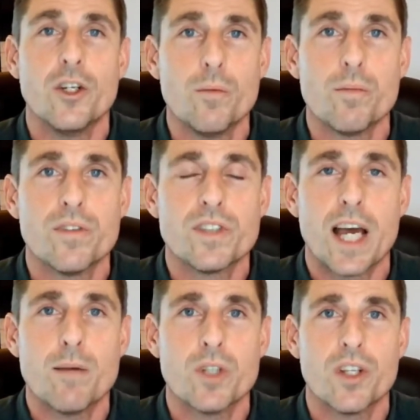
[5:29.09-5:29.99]
a number of
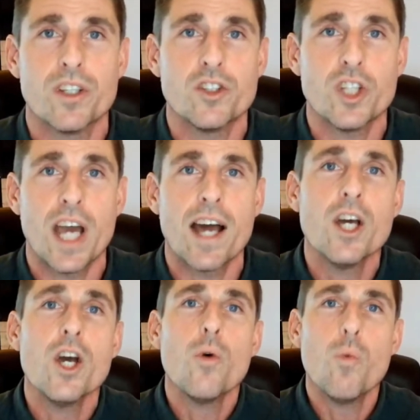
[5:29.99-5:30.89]
times on the chat,
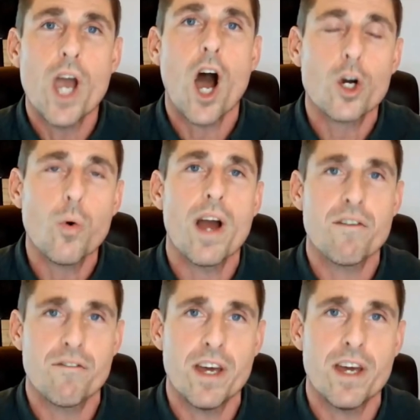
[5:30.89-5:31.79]
we are
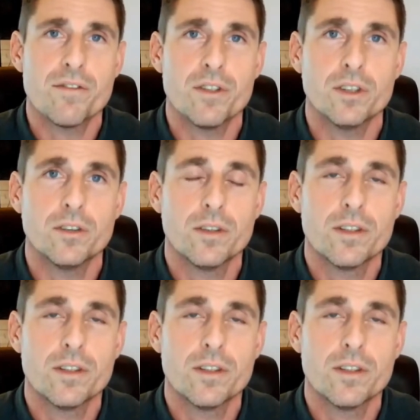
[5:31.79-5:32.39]
quite fearful.